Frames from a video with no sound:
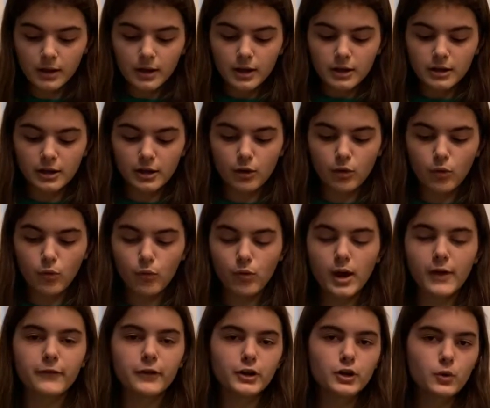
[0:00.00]
So
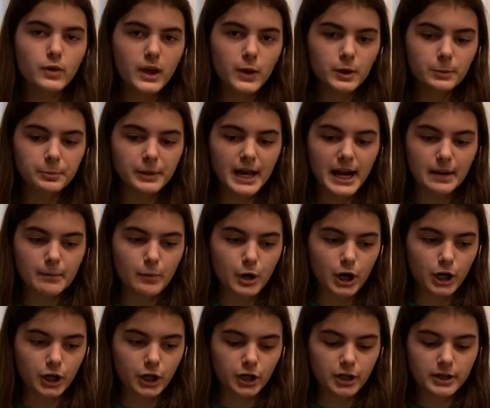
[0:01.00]
if you're doing it with black
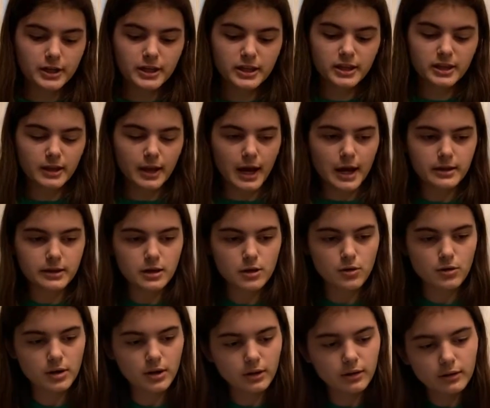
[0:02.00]
markers, as you
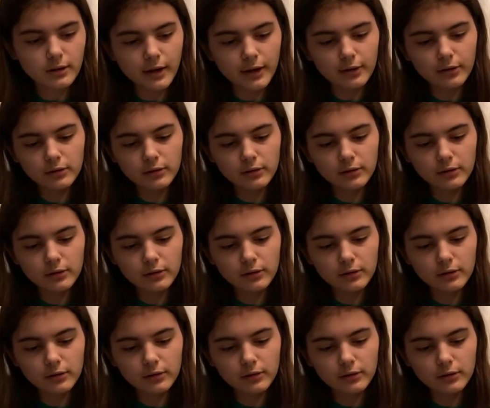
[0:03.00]
can,